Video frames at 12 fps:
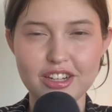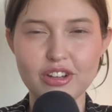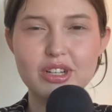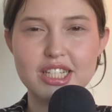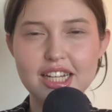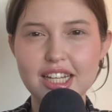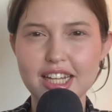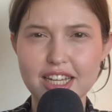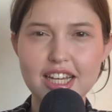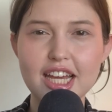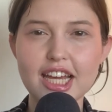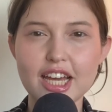It's kind of
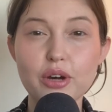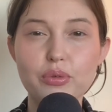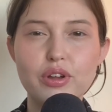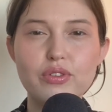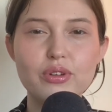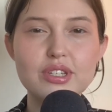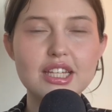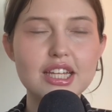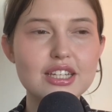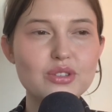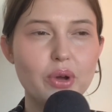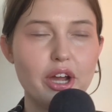like one of those
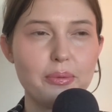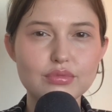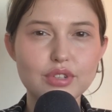things where,